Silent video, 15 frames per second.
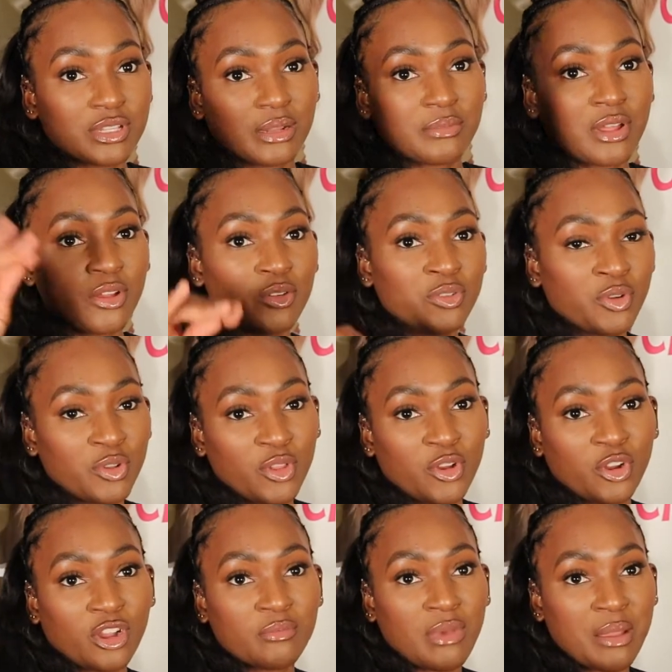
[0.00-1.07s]
I'm now no
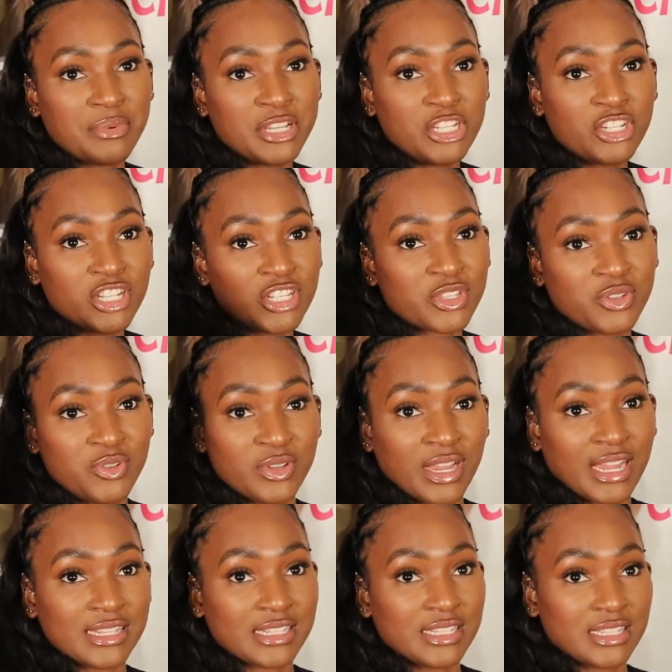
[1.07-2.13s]
longer in my PJs, so you
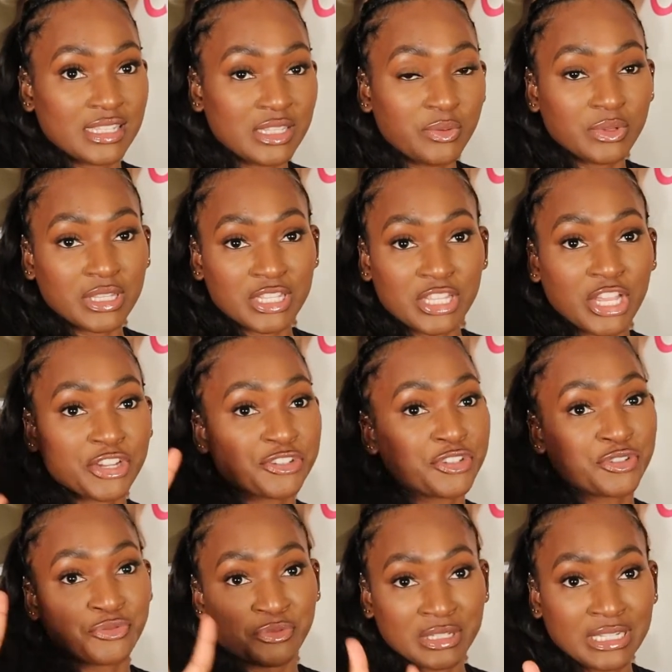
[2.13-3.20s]
guys can see what this hair is
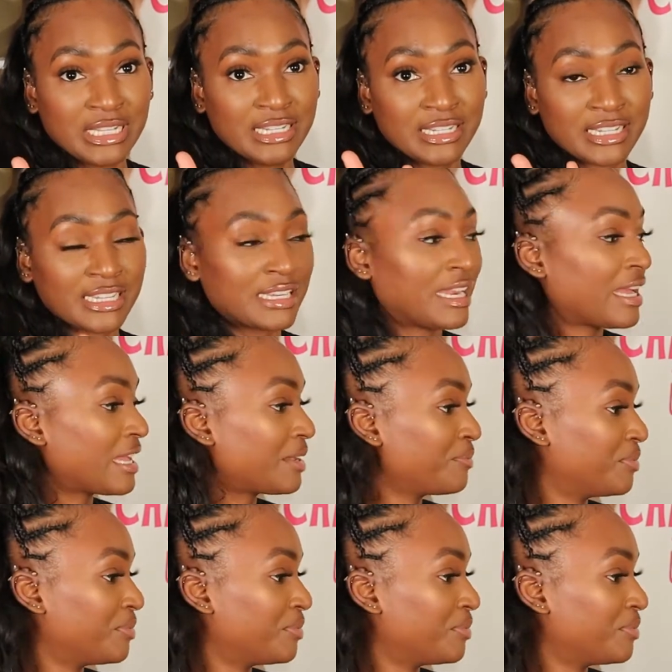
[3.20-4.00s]
really looking like.